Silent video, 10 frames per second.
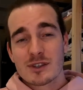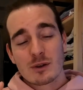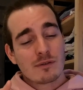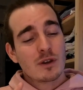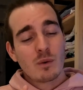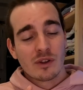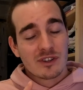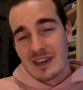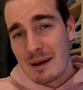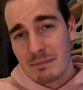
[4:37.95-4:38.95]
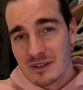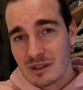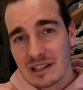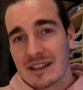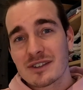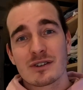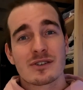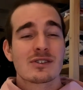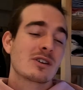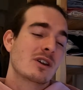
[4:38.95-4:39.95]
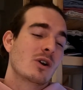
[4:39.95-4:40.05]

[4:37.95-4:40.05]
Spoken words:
So if you want capital letters,